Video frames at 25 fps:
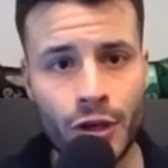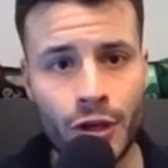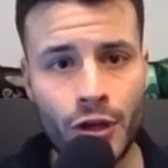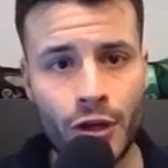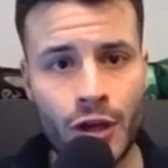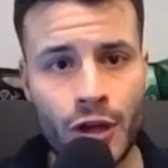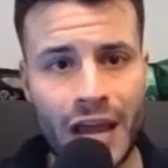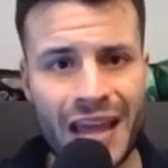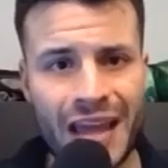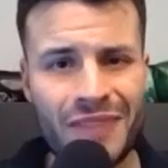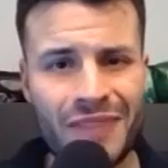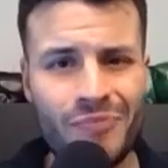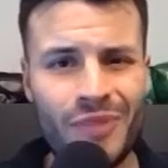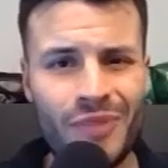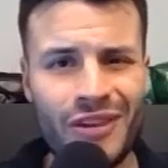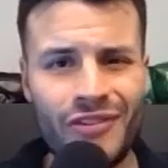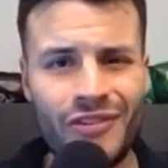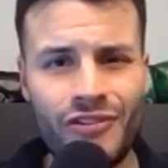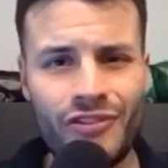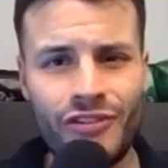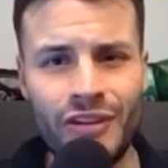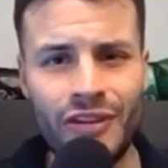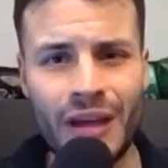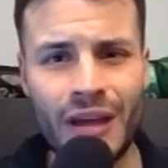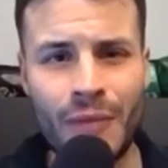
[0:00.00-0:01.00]

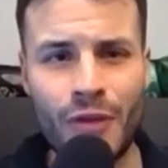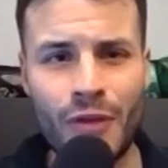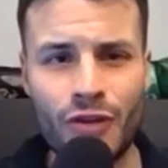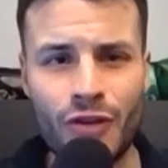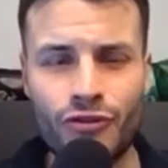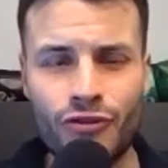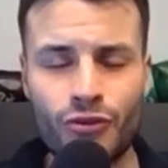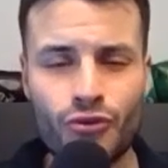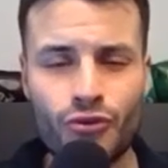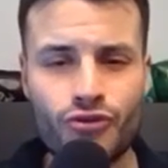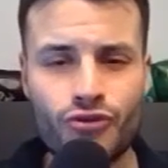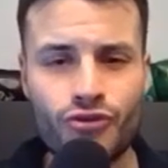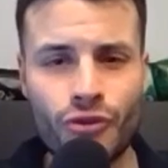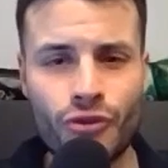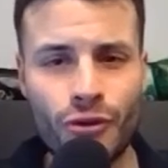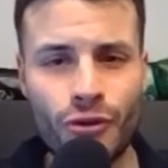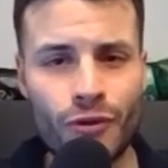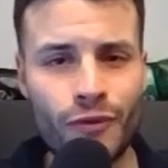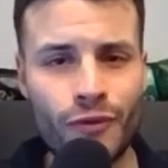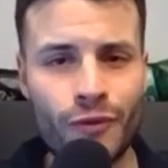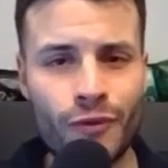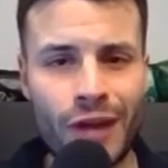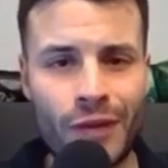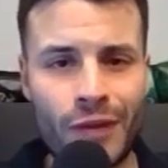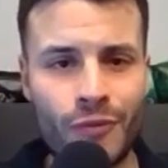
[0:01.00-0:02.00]
NBC, I'm not so
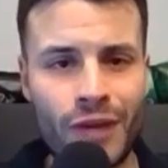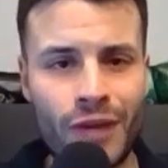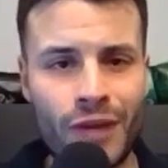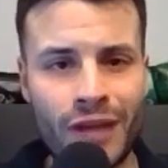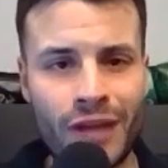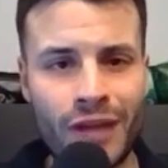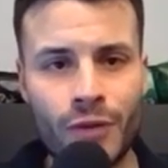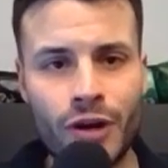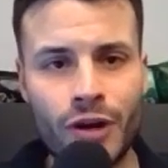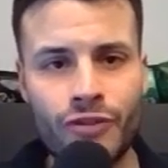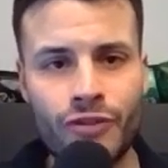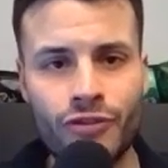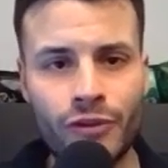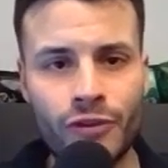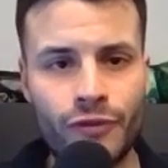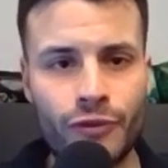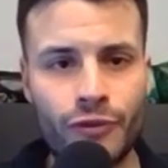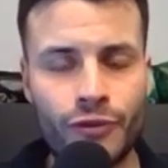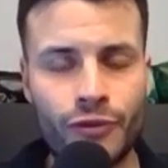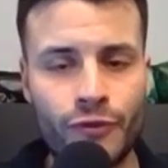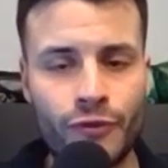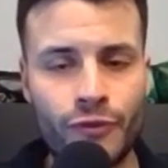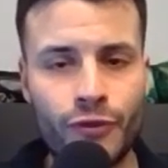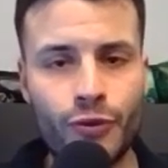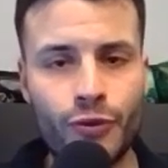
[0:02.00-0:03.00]
sure, not much,
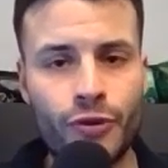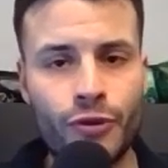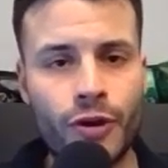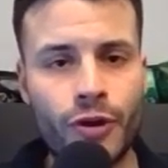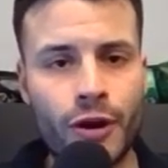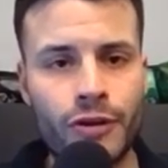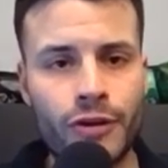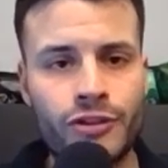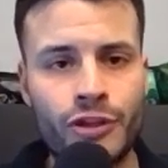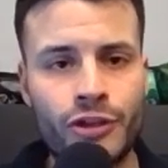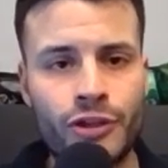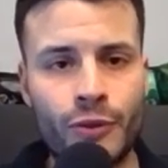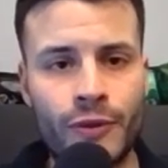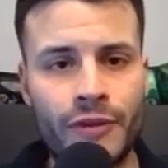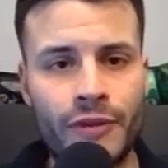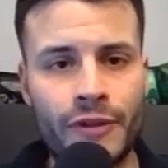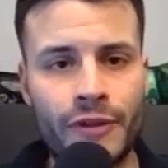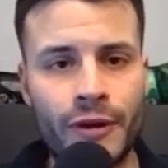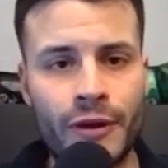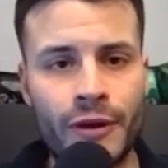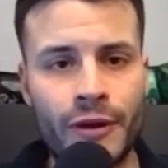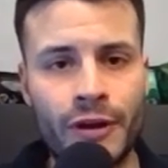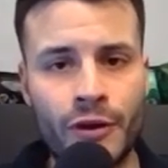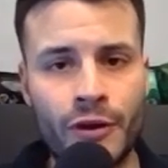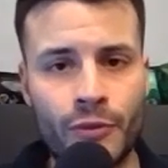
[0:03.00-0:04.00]
some few cards here and
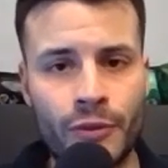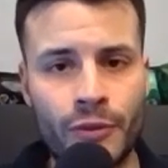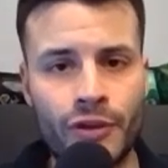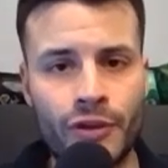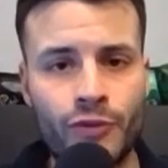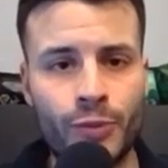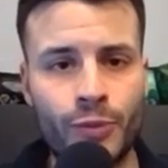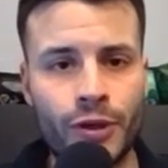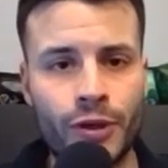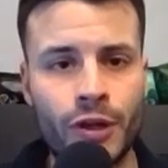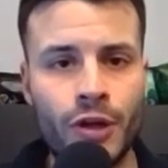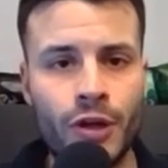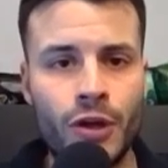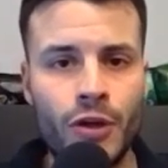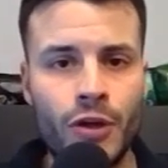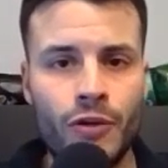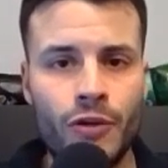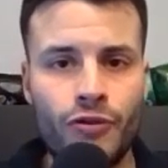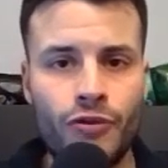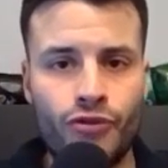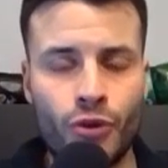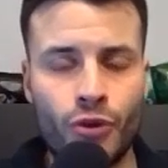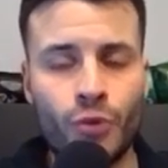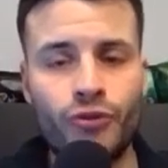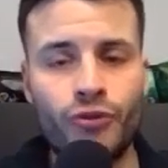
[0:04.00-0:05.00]
there, hit or miss, but
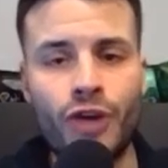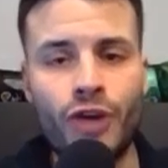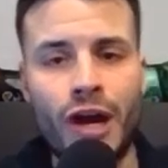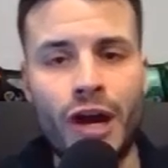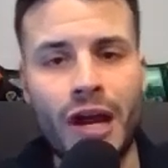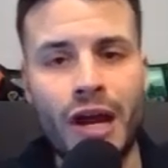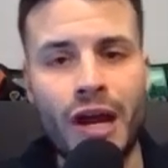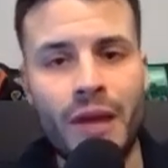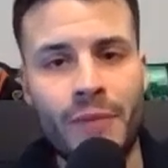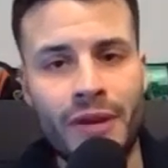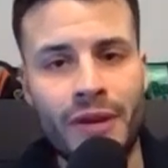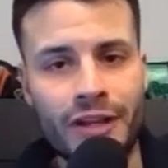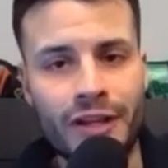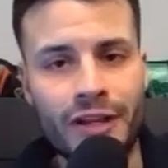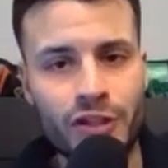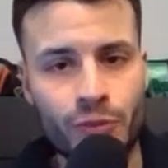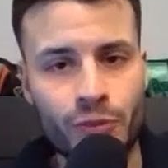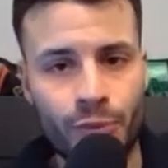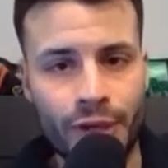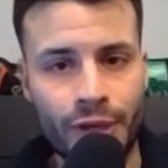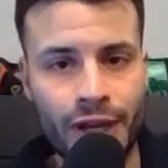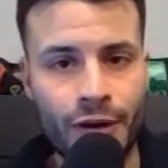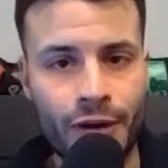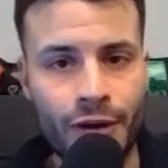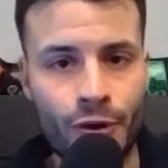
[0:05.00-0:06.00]
Showtime and
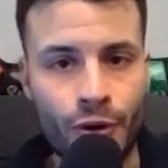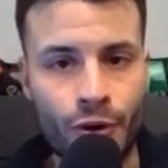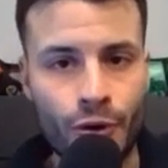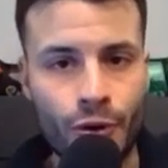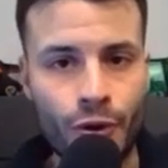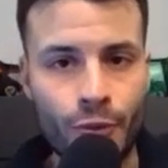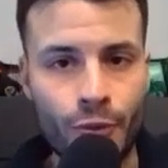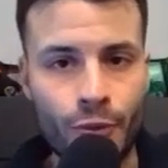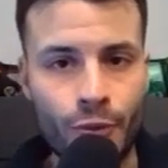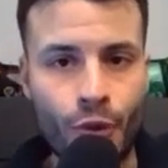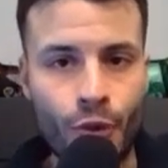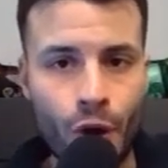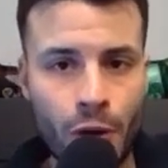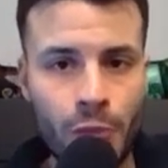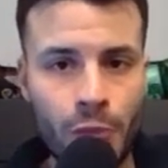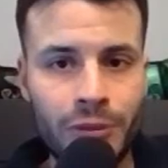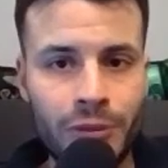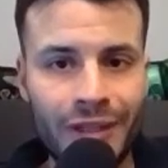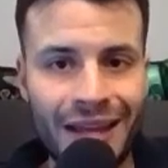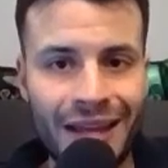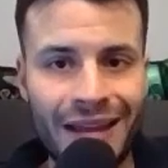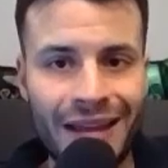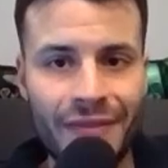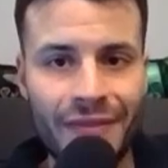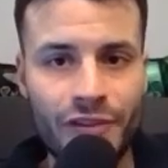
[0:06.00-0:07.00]
ESPN are
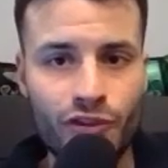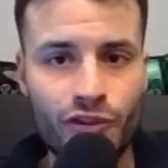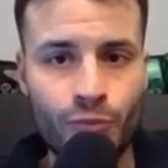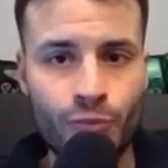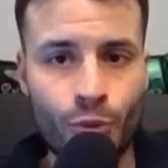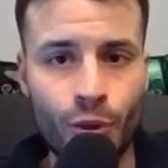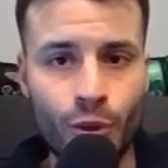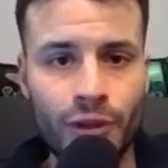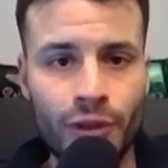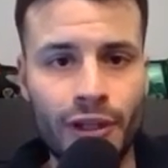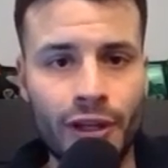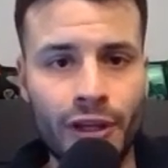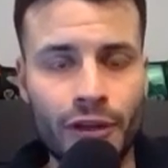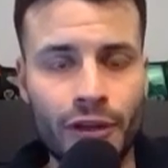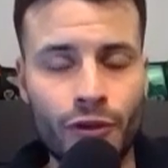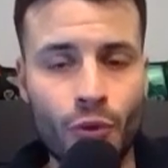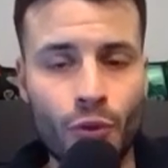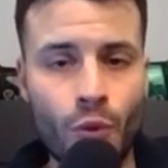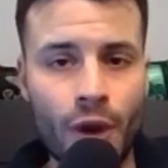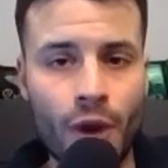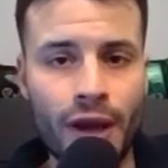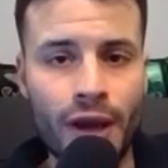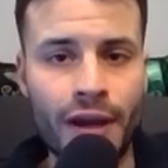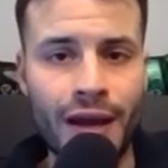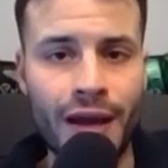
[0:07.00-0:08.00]
probably at this point leading the
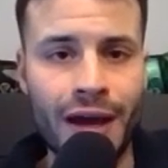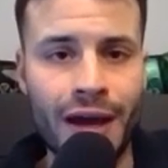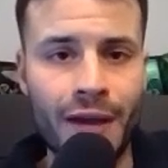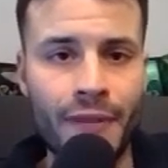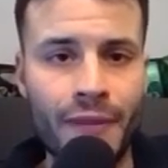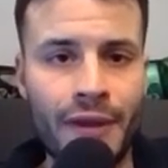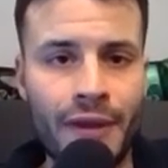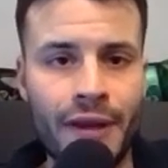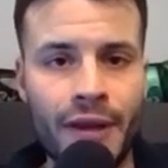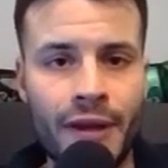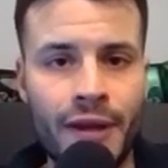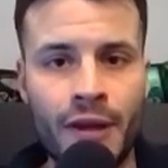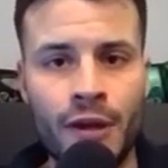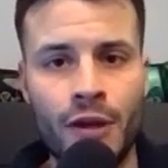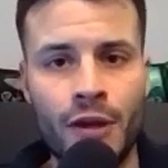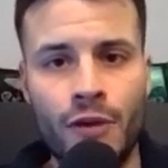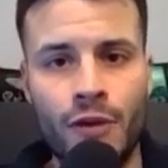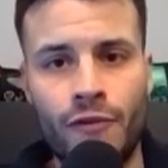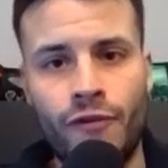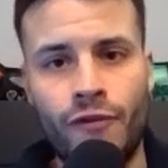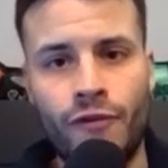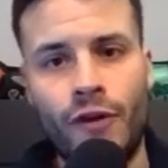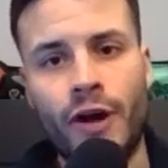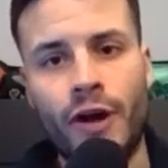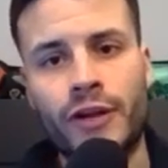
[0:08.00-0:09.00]
way now that
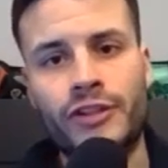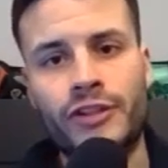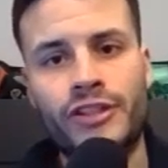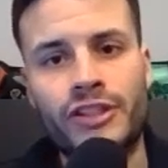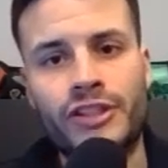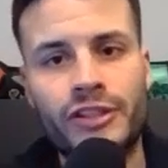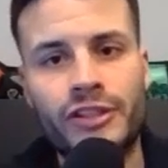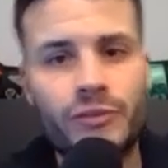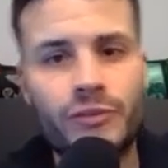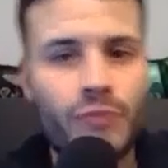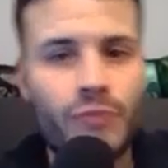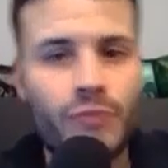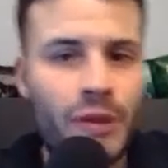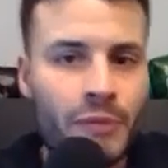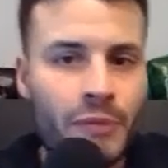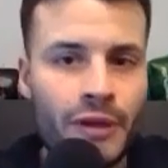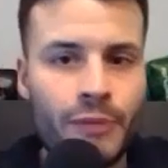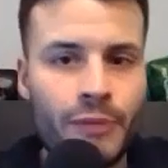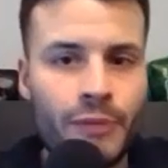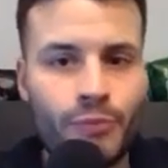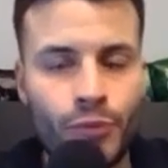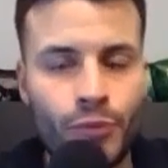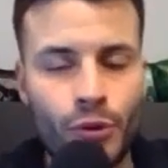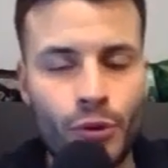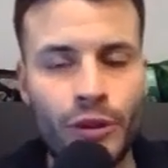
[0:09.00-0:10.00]
Fox is
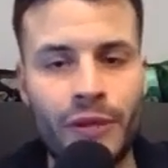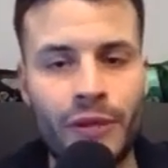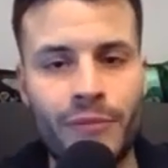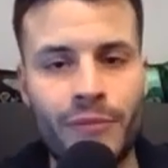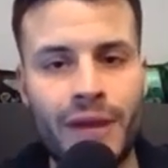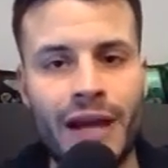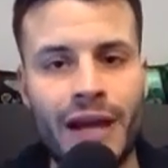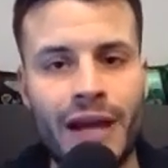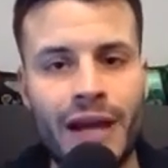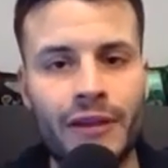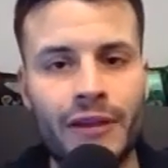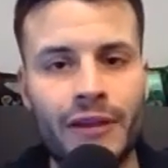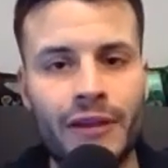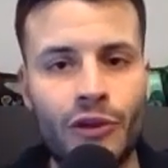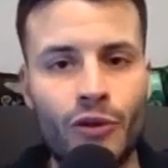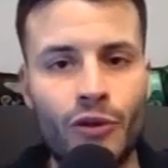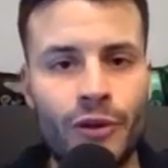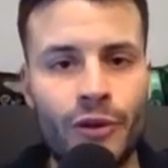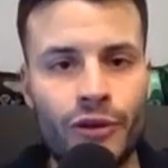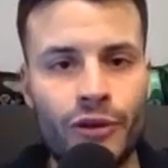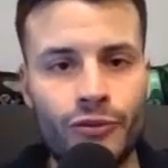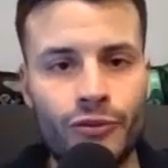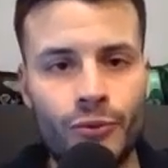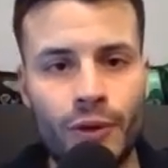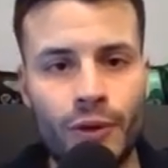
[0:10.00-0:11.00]
maybe pulling back a little
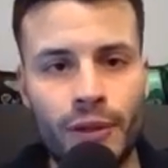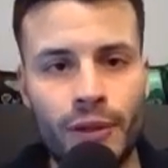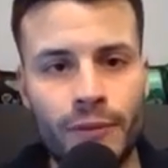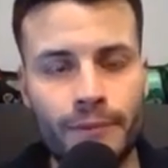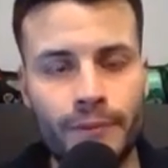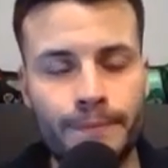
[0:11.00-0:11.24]
bit as well.